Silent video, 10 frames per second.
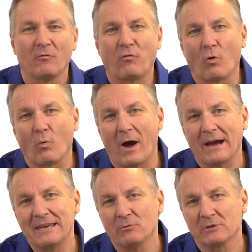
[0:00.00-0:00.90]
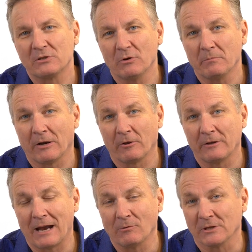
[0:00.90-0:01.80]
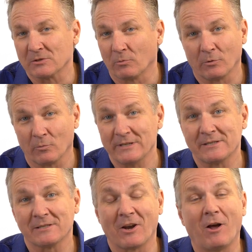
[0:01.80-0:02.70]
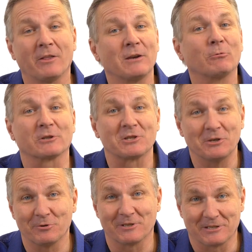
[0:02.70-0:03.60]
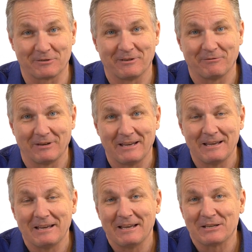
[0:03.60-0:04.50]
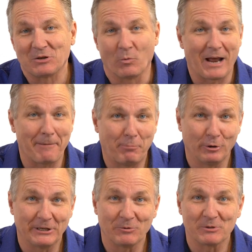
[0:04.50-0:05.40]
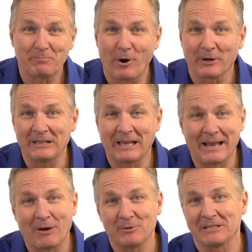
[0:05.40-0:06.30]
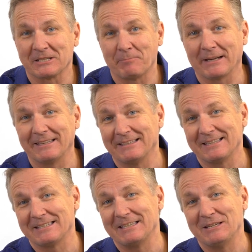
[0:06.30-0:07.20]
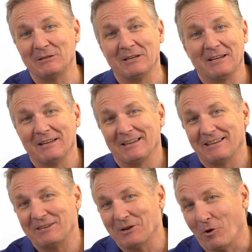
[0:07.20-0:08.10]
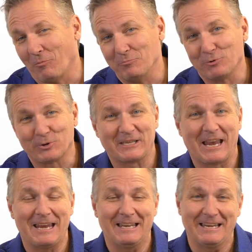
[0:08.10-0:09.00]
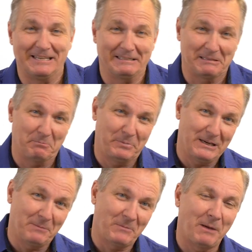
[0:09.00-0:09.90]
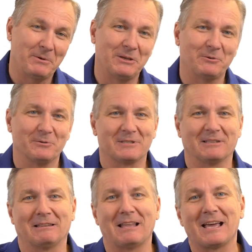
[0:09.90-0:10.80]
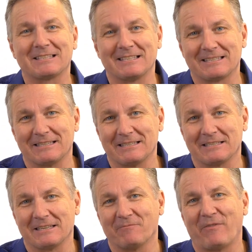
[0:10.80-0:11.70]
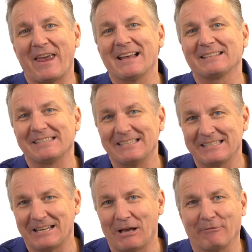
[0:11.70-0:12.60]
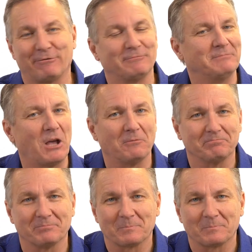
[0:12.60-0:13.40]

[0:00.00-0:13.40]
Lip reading: for why he was doing better than I was weren't reasons at all. They were excuses. So when I pulled into his parking lot, I was expecting to see, Mercedes and BMWs and Lexuses and fancy stuff. Nope.